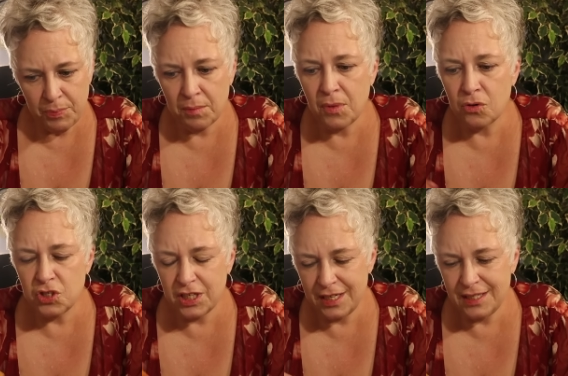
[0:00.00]

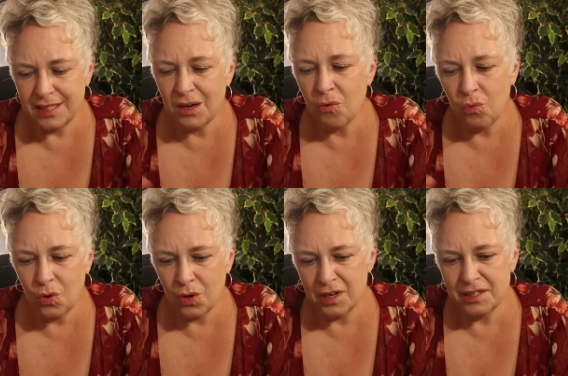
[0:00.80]
promotions,
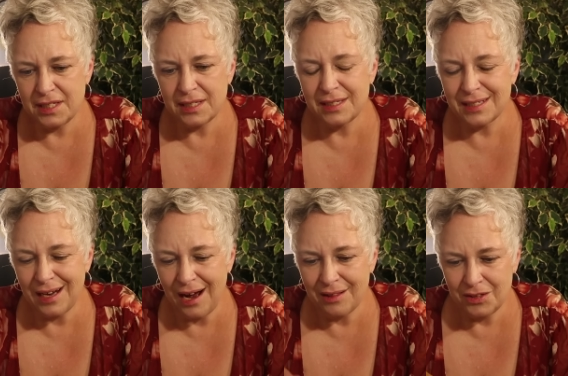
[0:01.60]
awards,
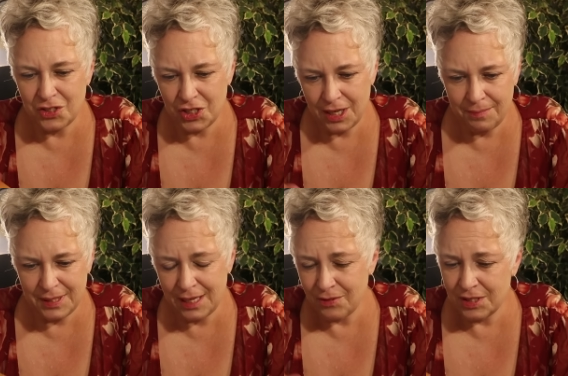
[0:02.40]

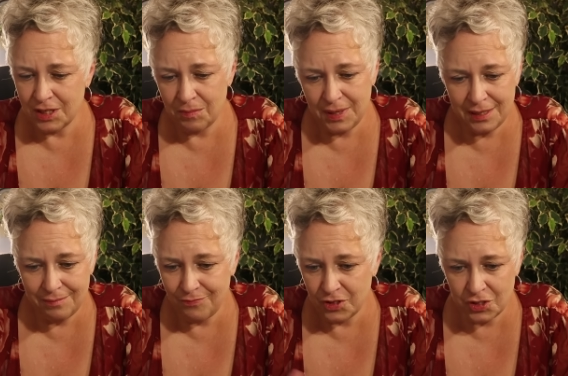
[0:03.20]
scholarships. Now this could be
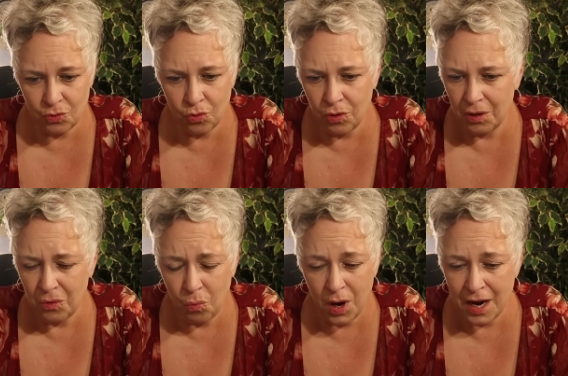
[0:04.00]
for
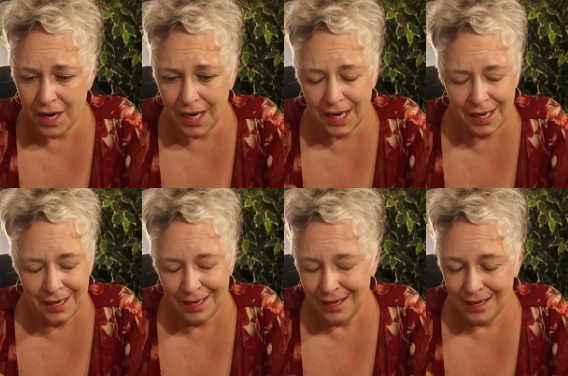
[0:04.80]
school, work,
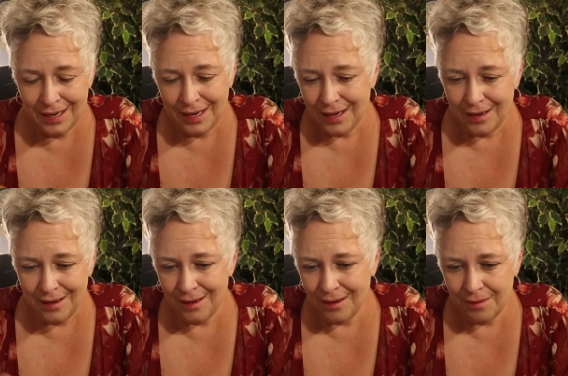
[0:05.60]

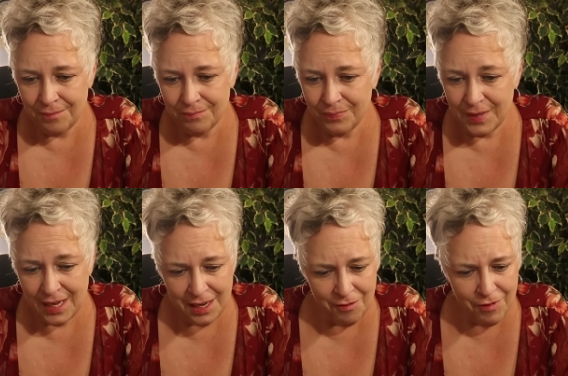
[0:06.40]
um,
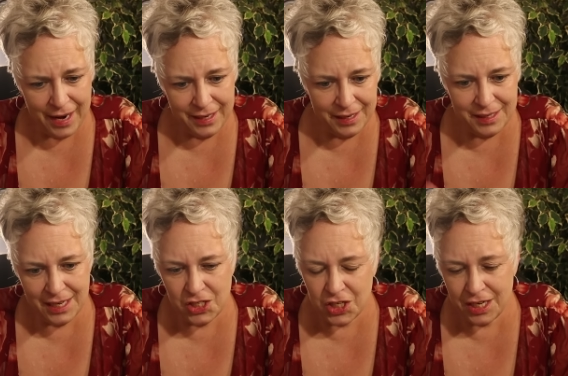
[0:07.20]
getting
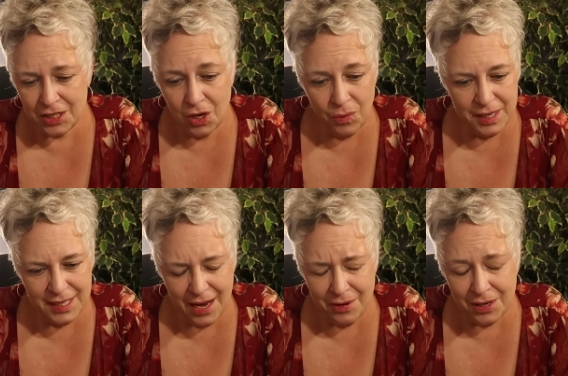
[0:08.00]
recognition, going
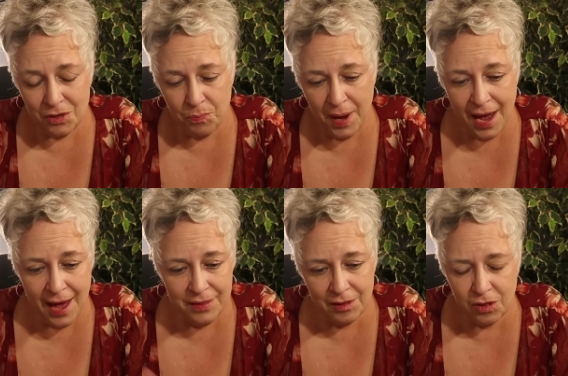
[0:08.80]
down a new
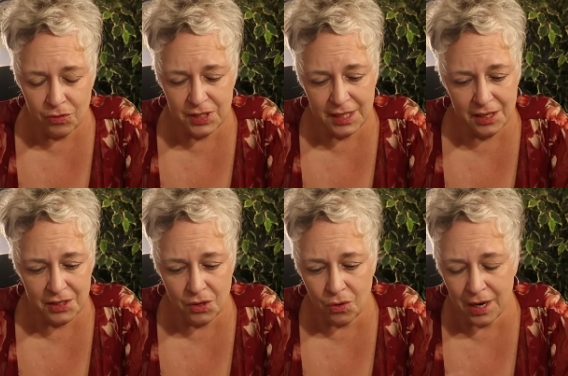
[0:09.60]
path, closing a
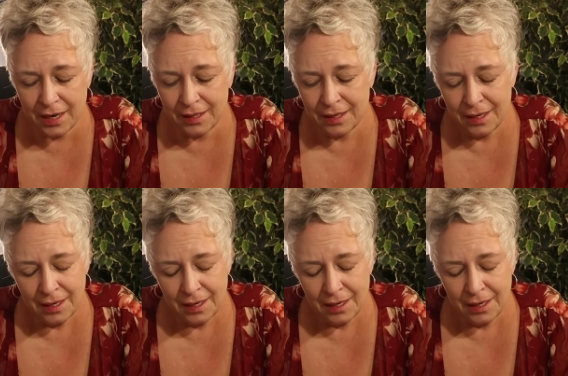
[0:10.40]
door.